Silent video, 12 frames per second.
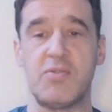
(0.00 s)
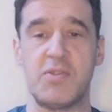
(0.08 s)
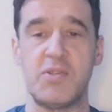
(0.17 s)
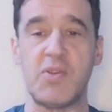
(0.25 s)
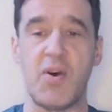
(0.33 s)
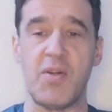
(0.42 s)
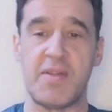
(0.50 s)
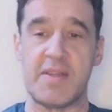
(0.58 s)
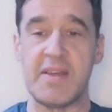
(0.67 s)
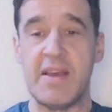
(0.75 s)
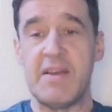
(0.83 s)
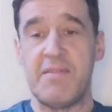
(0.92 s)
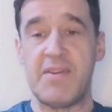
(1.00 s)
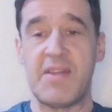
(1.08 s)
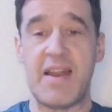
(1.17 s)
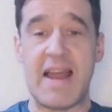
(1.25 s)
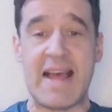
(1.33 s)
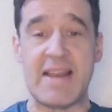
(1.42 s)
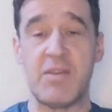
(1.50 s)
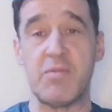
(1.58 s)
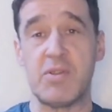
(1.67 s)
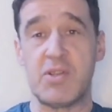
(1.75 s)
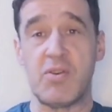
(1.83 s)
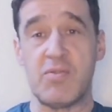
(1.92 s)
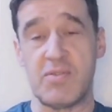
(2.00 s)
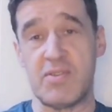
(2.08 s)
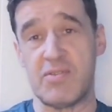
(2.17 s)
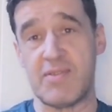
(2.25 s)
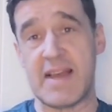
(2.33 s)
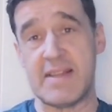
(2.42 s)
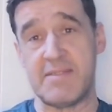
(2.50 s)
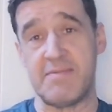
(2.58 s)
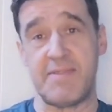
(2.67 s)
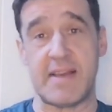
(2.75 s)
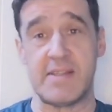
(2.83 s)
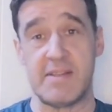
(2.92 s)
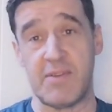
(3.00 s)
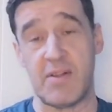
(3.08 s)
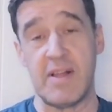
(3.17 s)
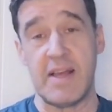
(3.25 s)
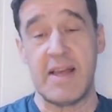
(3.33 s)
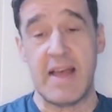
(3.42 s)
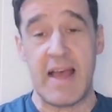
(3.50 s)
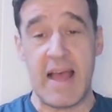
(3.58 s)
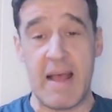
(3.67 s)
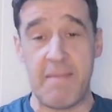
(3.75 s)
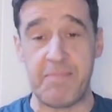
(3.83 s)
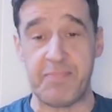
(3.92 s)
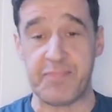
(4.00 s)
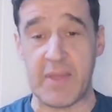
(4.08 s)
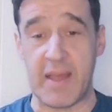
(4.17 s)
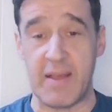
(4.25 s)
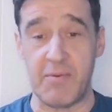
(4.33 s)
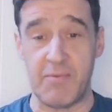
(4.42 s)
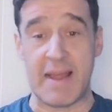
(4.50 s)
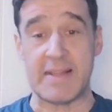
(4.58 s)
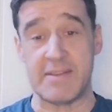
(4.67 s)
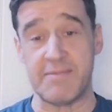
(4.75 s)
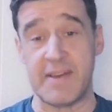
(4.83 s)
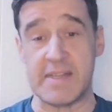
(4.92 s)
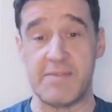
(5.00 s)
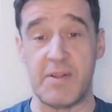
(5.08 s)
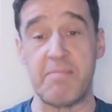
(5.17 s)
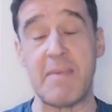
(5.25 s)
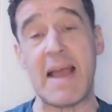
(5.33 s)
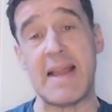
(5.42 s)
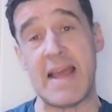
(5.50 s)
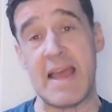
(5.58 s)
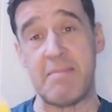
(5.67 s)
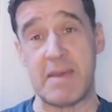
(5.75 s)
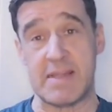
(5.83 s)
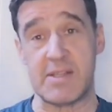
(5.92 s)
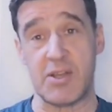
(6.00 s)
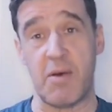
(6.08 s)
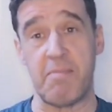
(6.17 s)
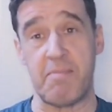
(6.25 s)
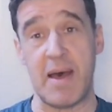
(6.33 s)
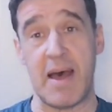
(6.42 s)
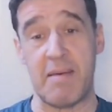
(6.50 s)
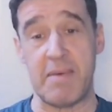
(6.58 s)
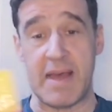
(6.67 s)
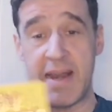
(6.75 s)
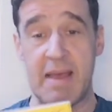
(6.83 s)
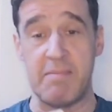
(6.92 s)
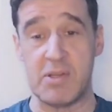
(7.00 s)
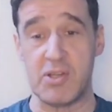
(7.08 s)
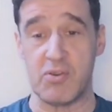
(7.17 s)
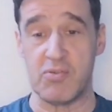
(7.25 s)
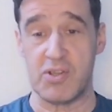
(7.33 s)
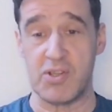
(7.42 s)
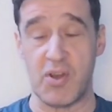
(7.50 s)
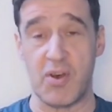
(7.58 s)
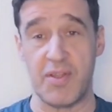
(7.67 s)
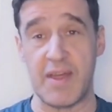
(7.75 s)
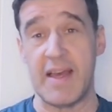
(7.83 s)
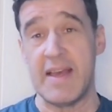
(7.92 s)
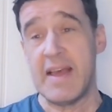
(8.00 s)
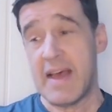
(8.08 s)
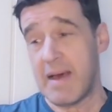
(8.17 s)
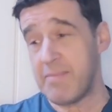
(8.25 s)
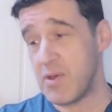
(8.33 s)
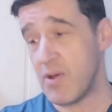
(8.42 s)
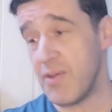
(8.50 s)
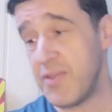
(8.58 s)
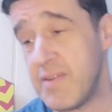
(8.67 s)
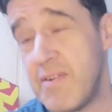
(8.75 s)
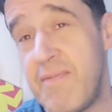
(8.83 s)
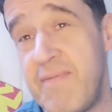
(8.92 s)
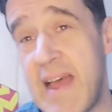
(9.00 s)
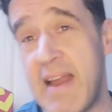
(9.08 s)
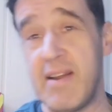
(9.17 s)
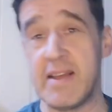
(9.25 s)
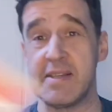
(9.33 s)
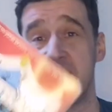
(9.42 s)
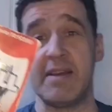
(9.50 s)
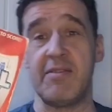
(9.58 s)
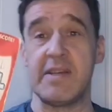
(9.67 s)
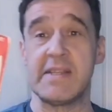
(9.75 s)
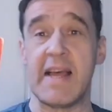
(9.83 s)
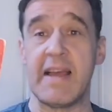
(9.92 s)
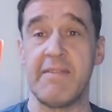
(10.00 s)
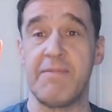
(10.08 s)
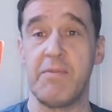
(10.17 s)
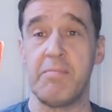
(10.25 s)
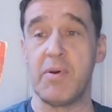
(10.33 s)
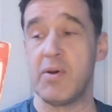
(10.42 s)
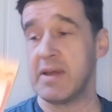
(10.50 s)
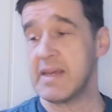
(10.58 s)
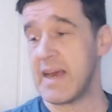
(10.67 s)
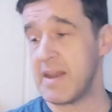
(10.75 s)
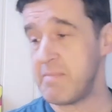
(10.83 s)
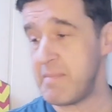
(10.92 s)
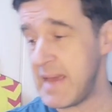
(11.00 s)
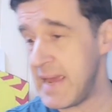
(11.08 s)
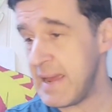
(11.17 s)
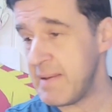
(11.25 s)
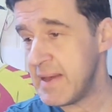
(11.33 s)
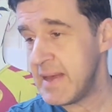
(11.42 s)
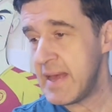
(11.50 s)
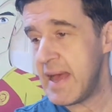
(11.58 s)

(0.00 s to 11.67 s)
children's authors for their annual Children's Writing Festival. And my name is Tom Palmer, and I'm a children's author. I'm the author of various series like Football Academy,